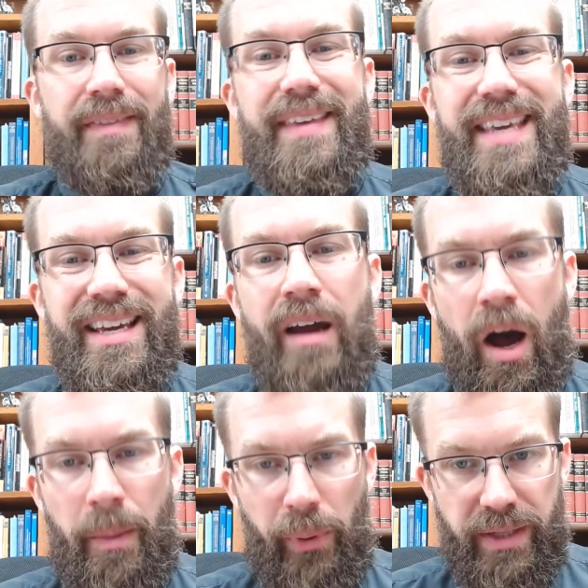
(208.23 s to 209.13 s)
the
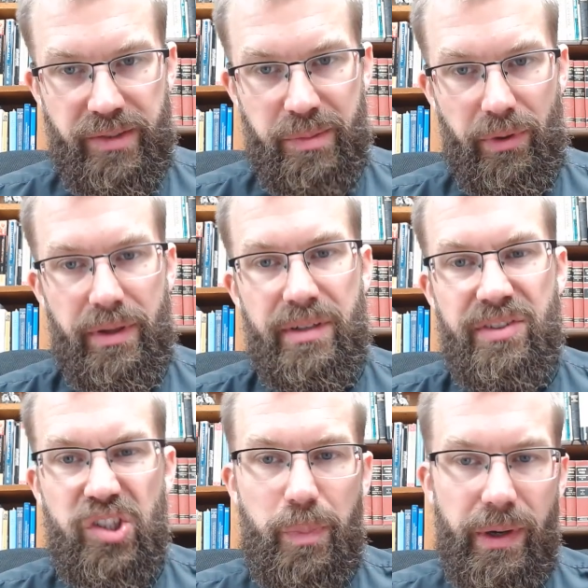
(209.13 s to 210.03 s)
incomprehensible,
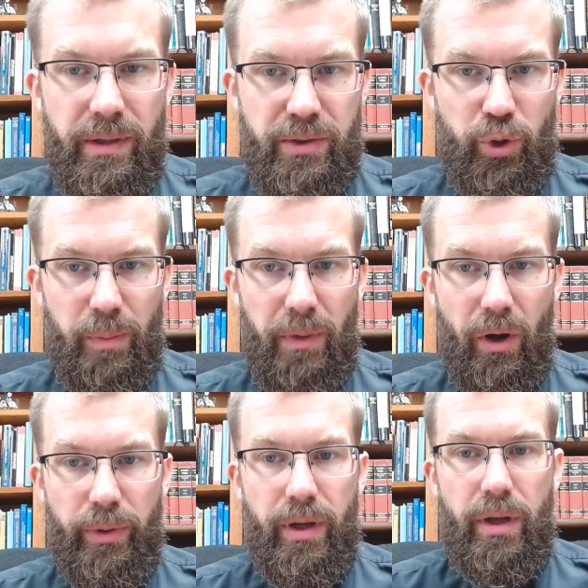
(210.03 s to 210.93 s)
spiritual
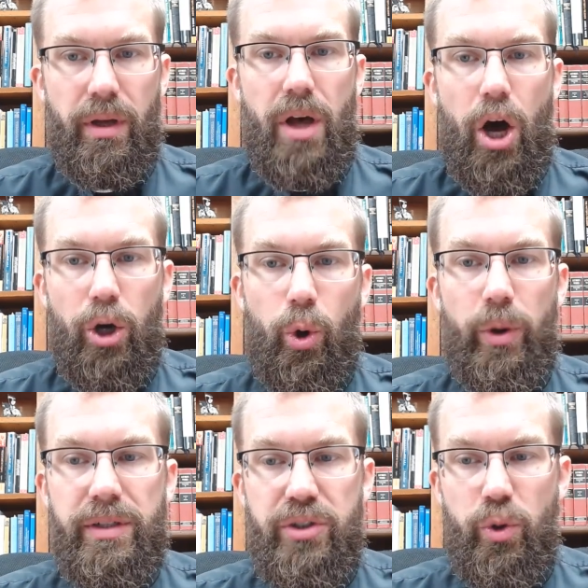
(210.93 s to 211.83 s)
mode,
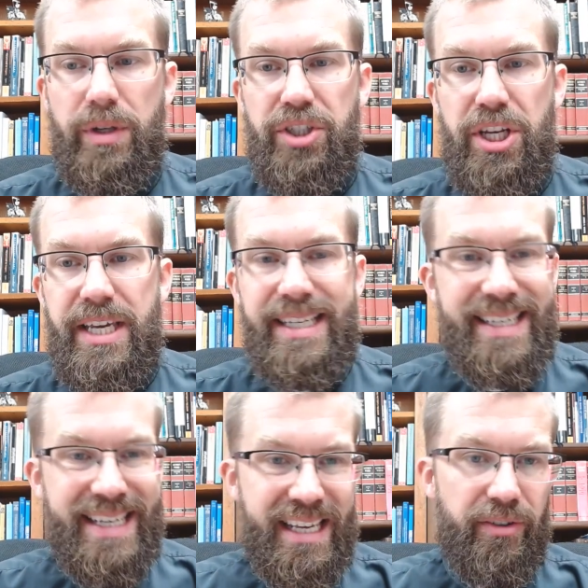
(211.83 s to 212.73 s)
according to which he
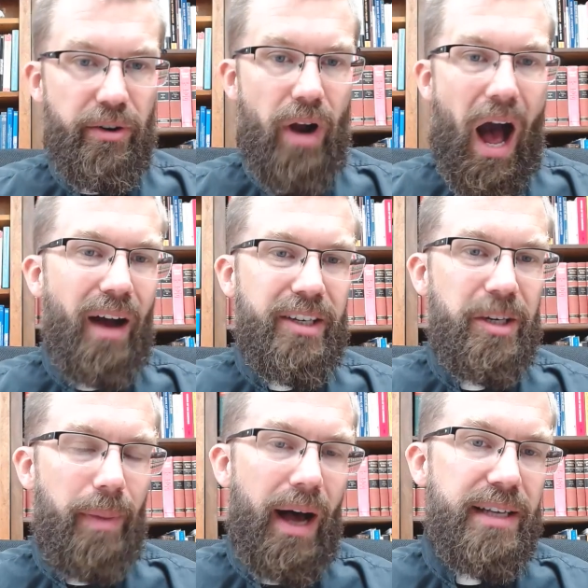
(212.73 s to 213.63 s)
neither
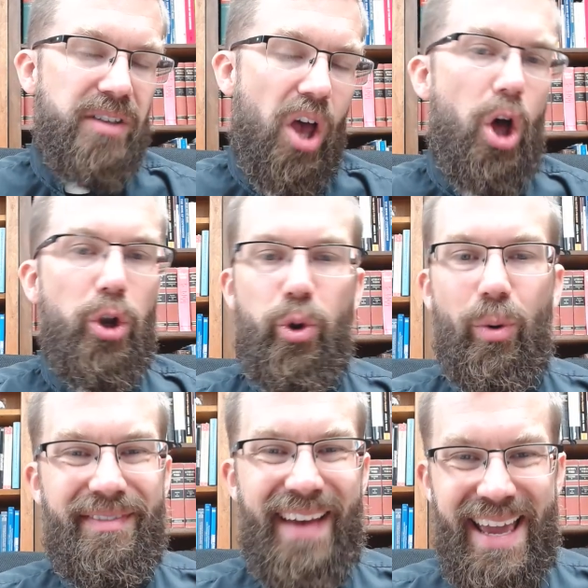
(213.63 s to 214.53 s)
occupies
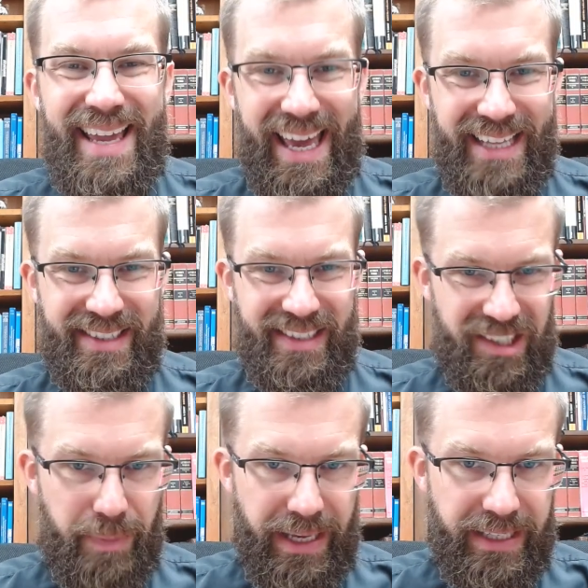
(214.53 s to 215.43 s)
nor vacates
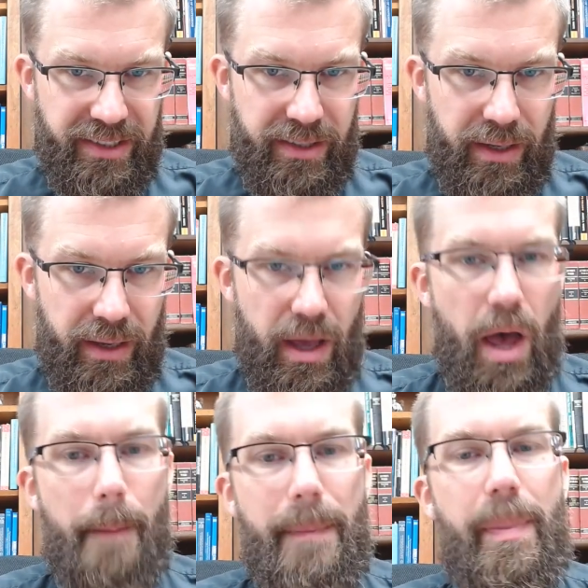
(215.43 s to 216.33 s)
space,
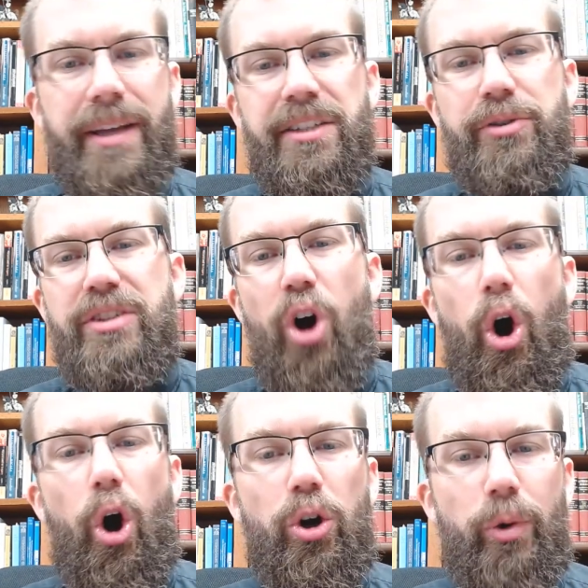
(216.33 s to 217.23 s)
but penetrates
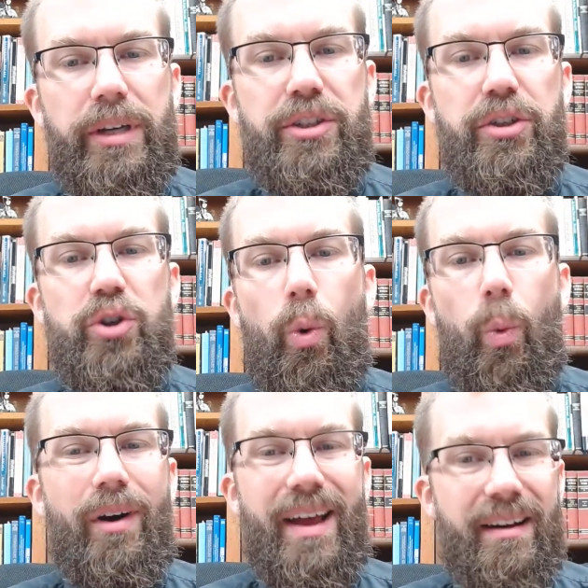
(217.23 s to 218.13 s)
all creatures
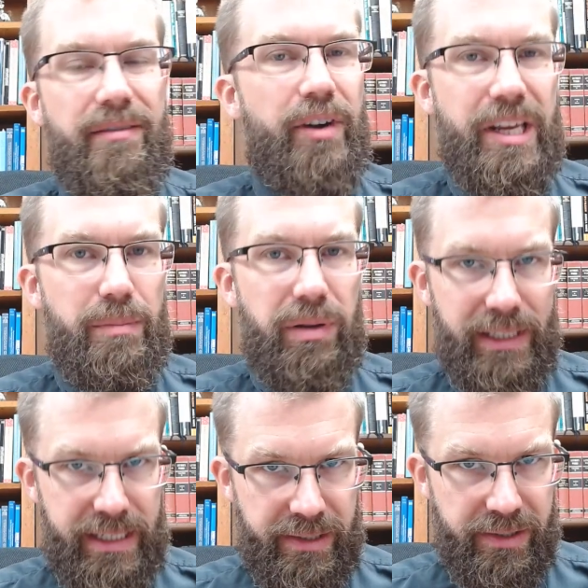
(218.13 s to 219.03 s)
wherever he
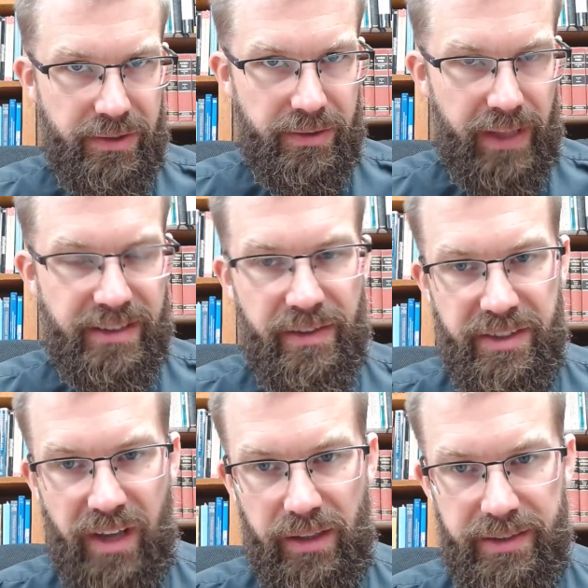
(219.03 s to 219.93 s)
pleases. That's in the
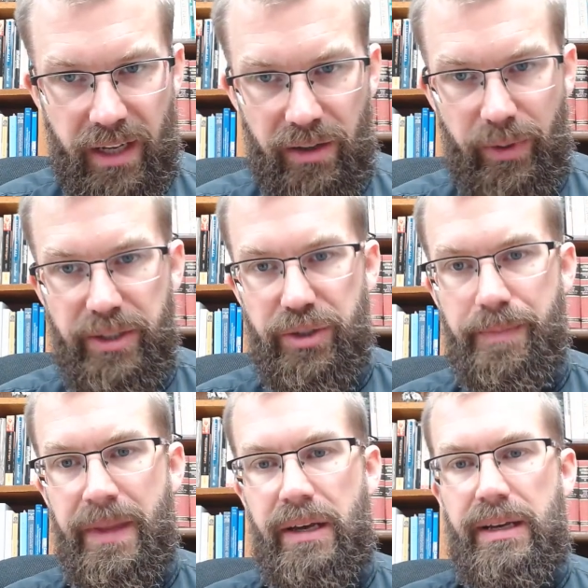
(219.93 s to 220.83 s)
Solid Declaration,
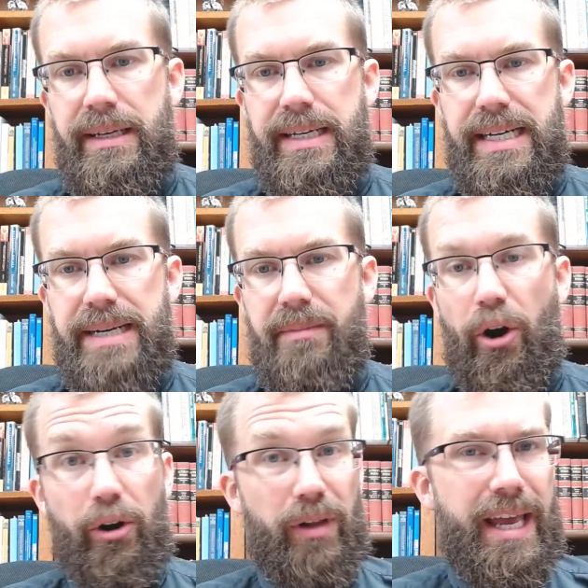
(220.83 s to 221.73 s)
uh,
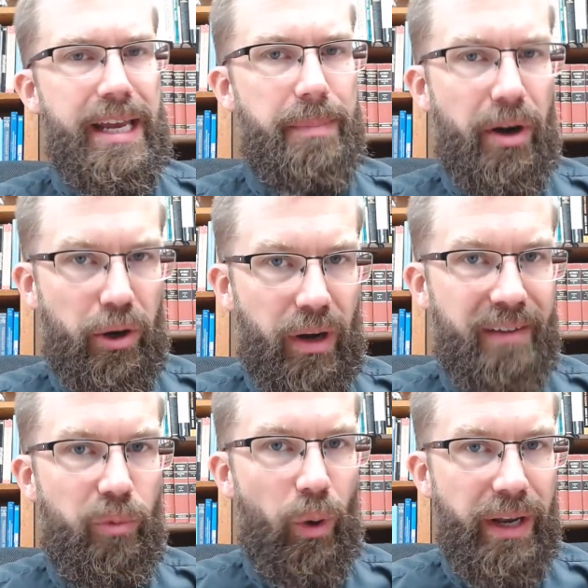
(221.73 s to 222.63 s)
Article 8,
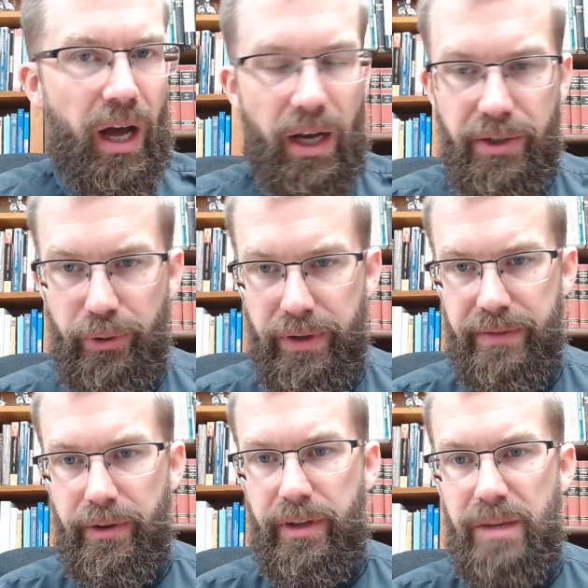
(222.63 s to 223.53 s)
paragraph 100,
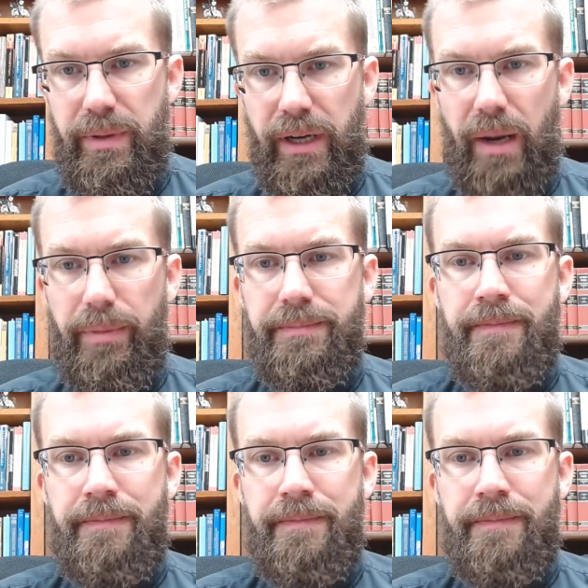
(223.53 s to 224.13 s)
if you're keeping up.